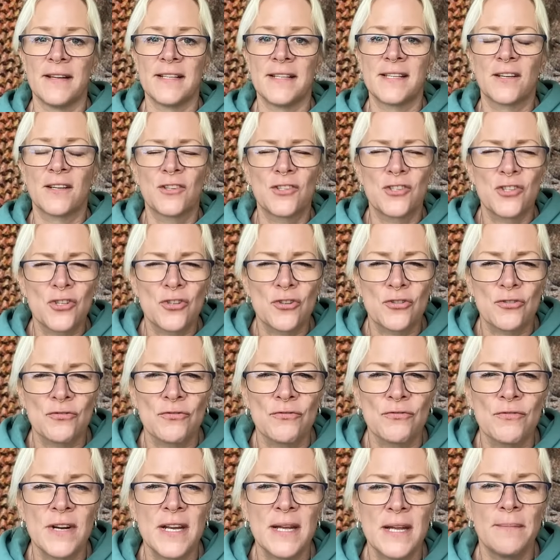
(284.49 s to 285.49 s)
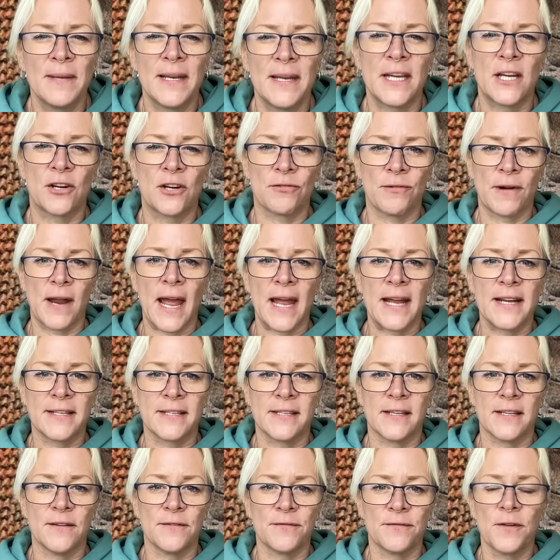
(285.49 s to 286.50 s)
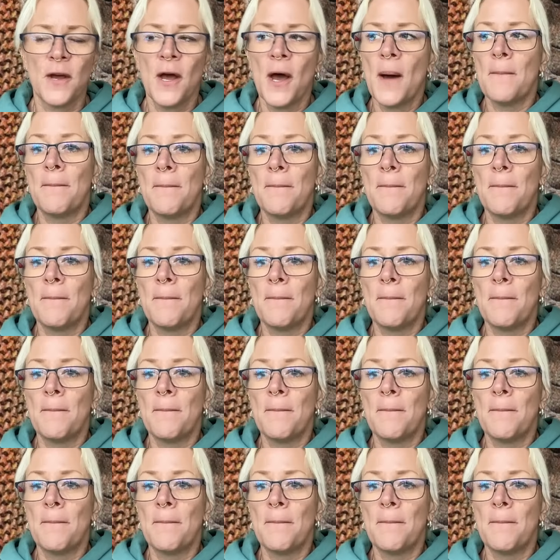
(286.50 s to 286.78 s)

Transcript: it's extremely creative.